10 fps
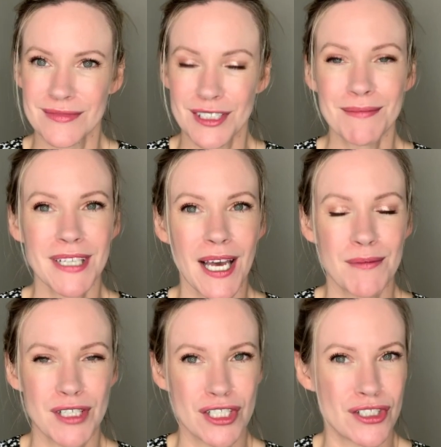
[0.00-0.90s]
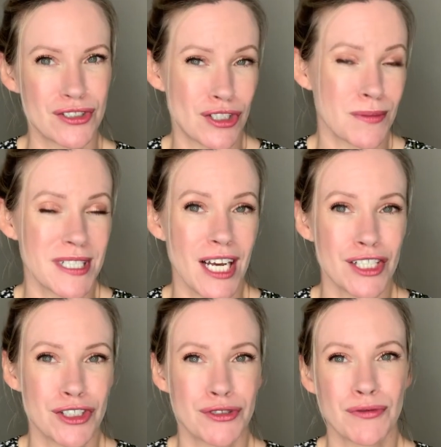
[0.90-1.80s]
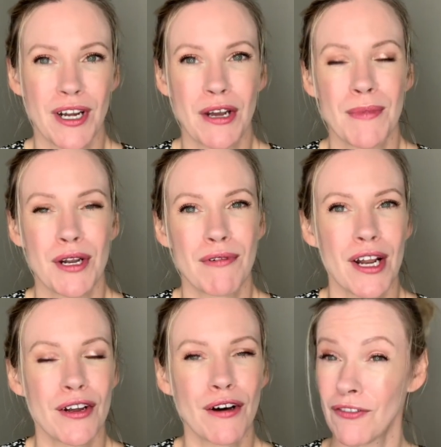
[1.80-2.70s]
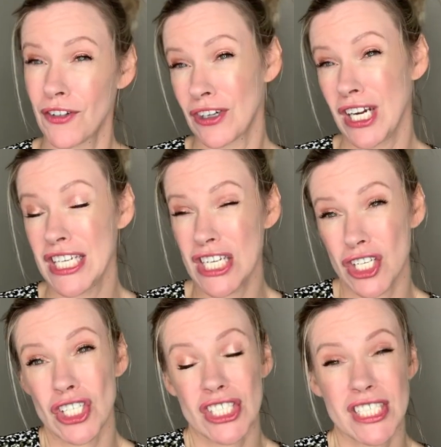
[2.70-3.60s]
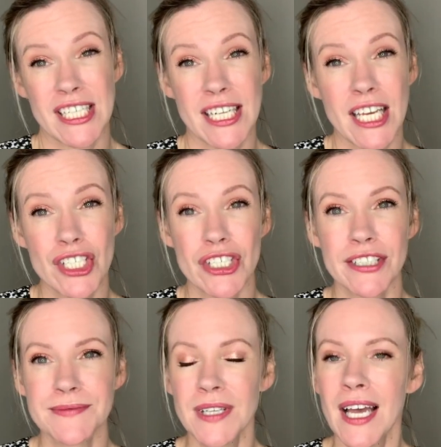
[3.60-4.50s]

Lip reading: Sometimes a dermatologist will recommend a retinol for a younger teenager.